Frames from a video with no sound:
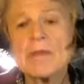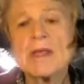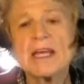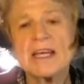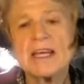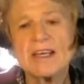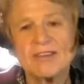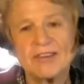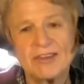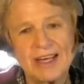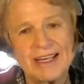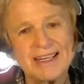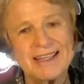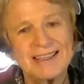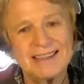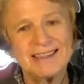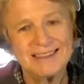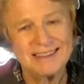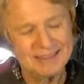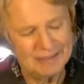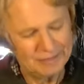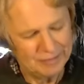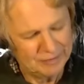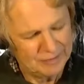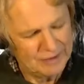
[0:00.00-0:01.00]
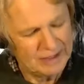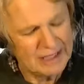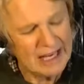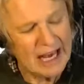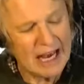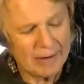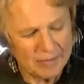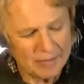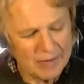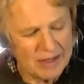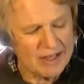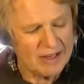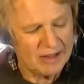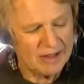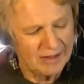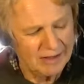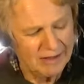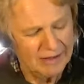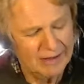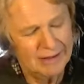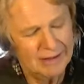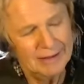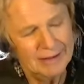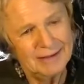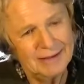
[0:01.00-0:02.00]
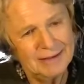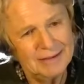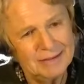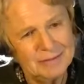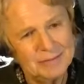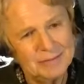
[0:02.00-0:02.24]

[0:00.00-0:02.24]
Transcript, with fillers: Because, yeah. you know, yeah. people, if you're